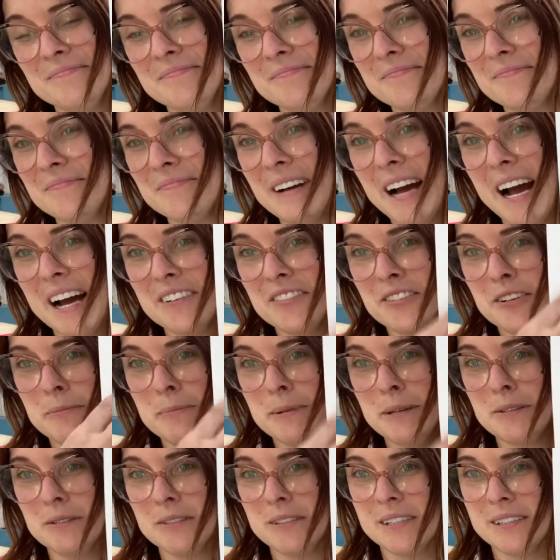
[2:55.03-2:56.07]

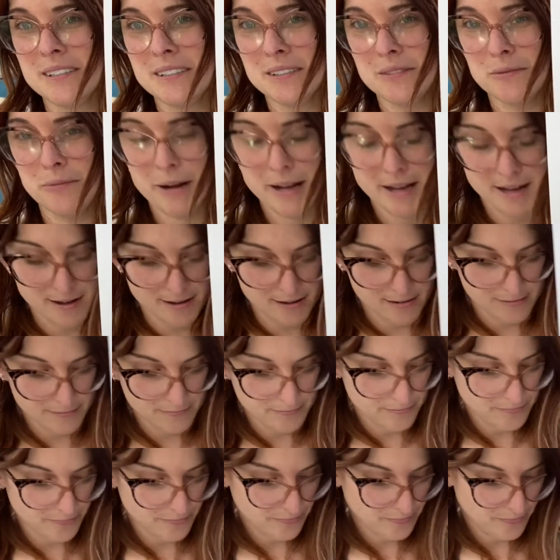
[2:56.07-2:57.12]
attributes as well.
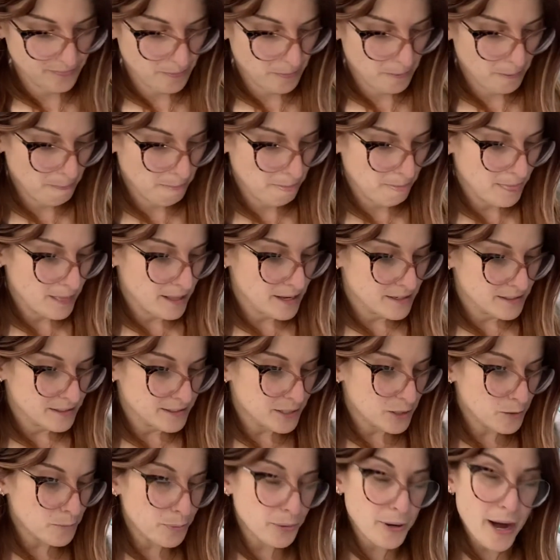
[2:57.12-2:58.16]

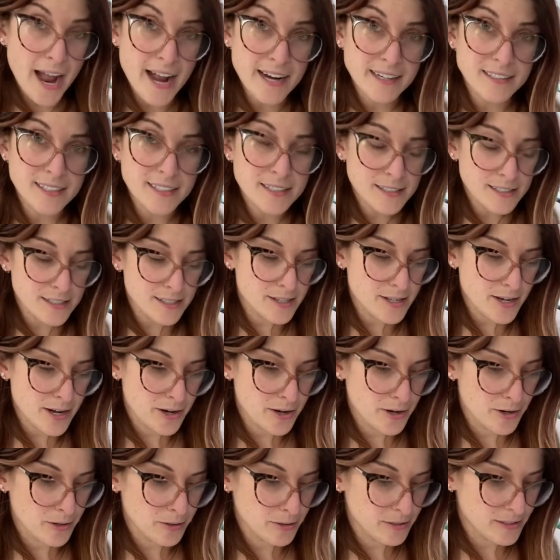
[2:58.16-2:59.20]
So practice
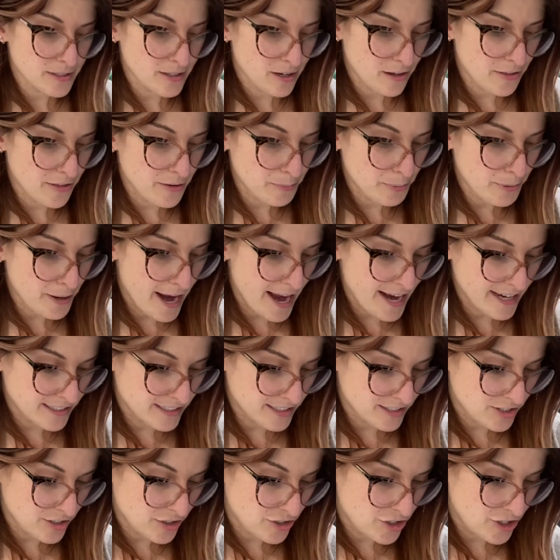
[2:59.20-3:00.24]
those on the
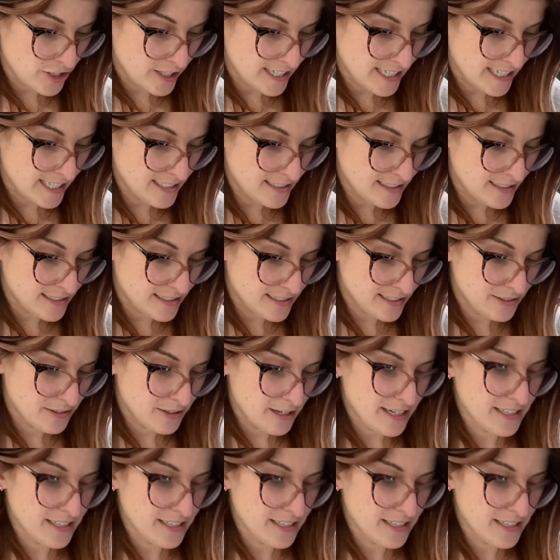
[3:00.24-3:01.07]
practice sheets. You guys